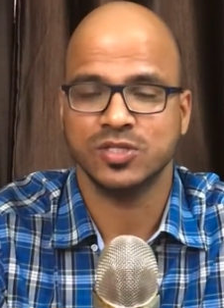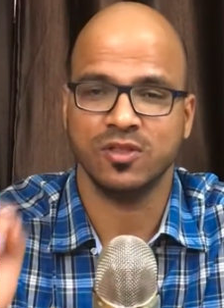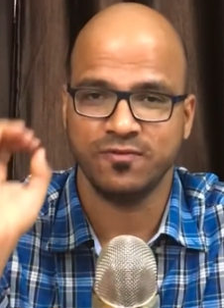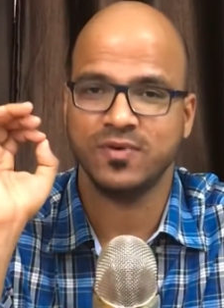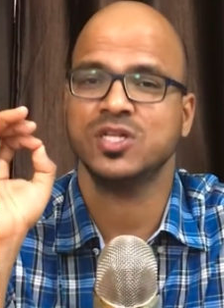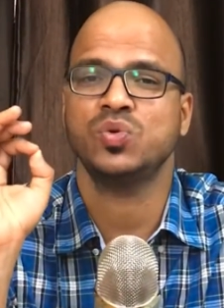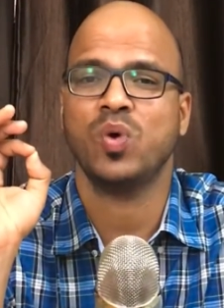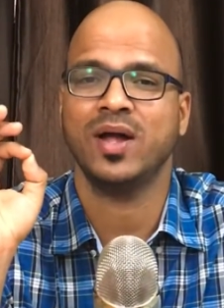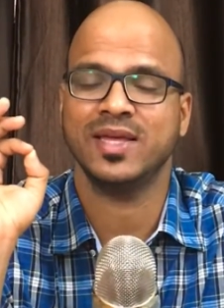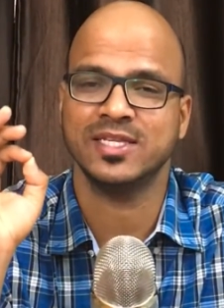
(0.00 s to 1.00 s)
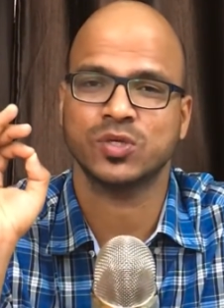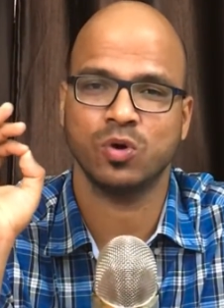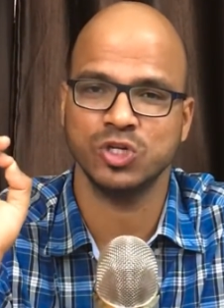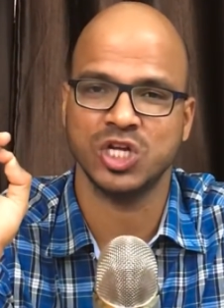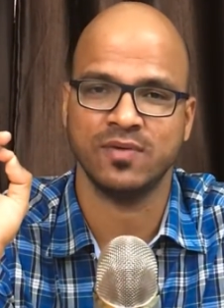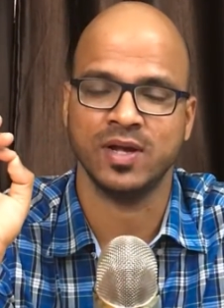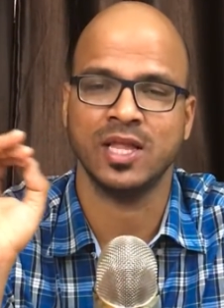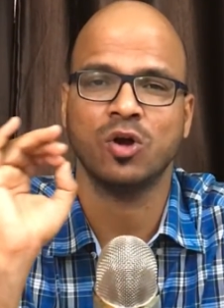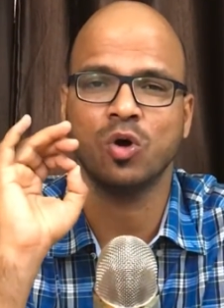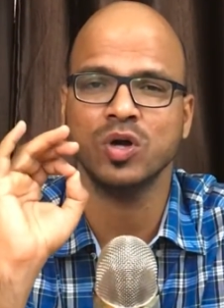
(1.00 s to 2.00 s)
So the first one is Core Java.
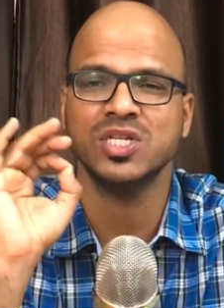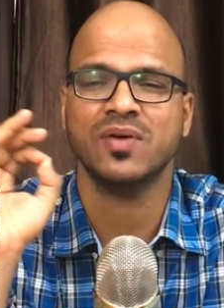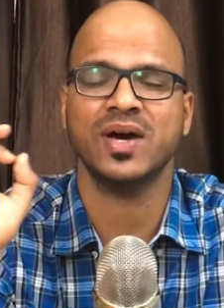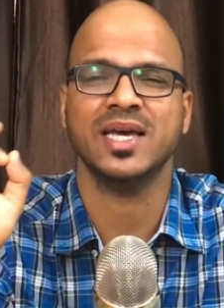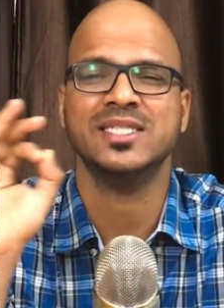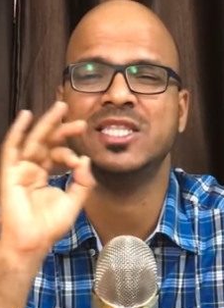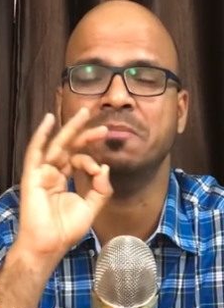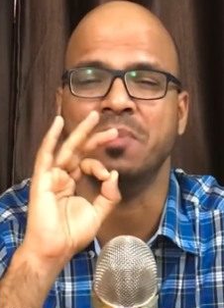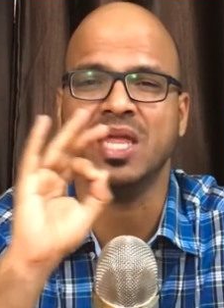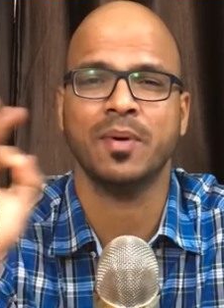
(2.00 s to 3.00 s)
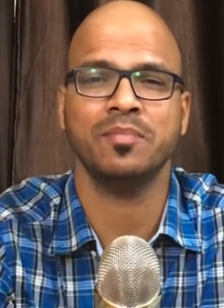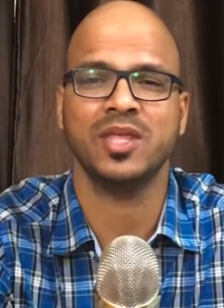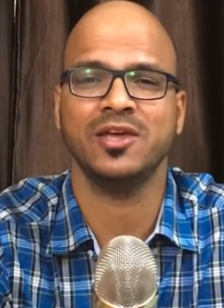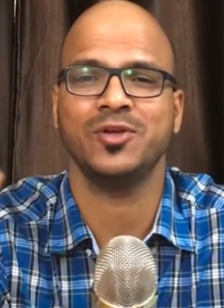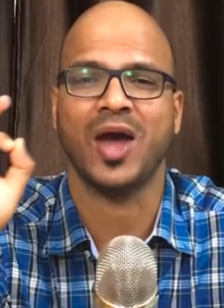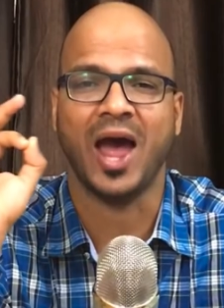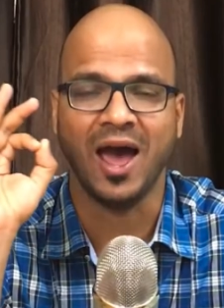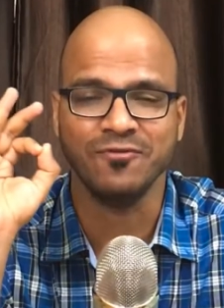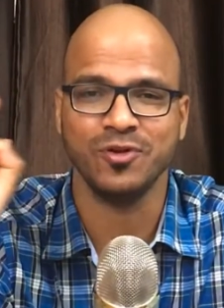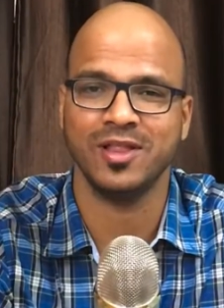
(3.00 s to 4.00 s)
Now, Core Java is the minimum thing you
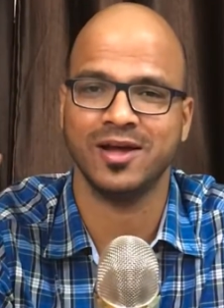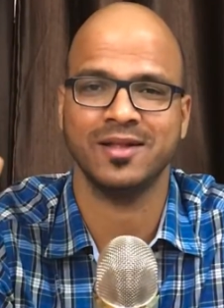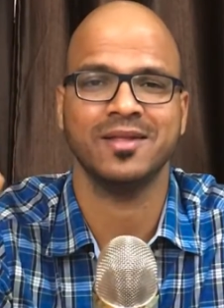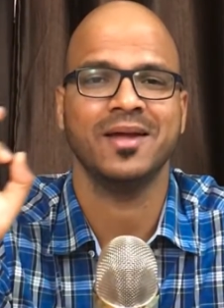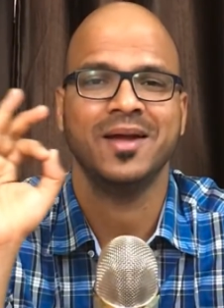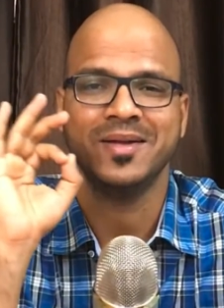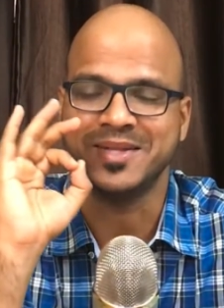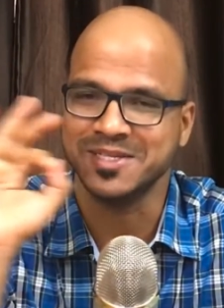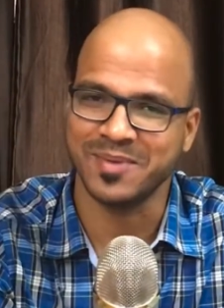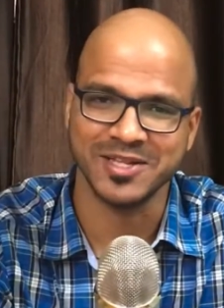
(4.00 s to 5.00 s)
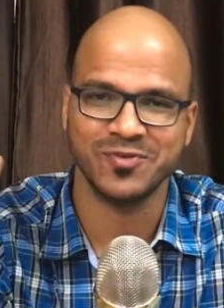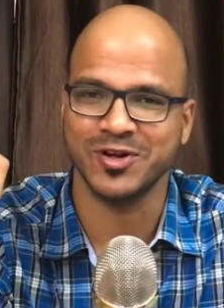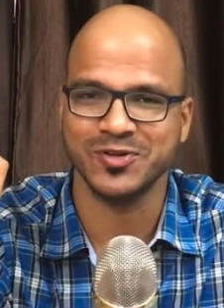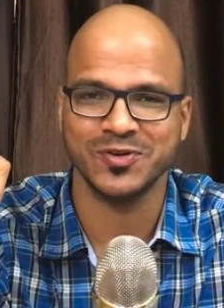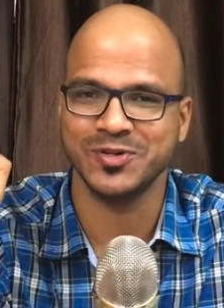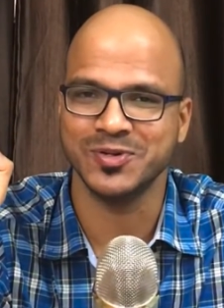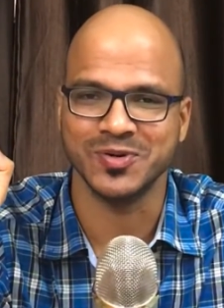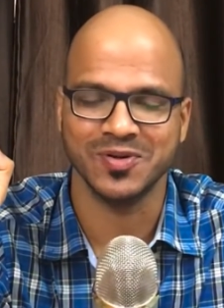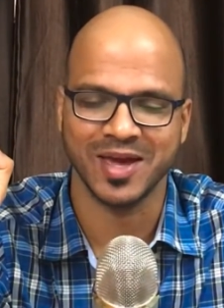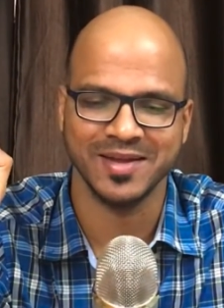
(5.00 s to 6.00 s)
have to learn. Doesn't matter what you want to
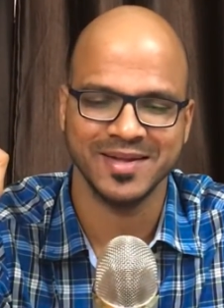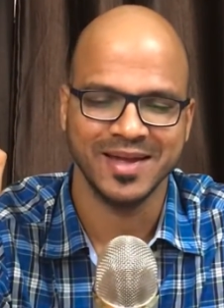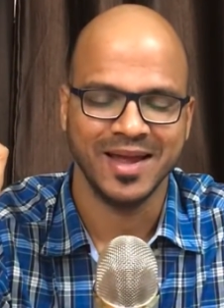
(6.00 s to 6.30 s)
do, right?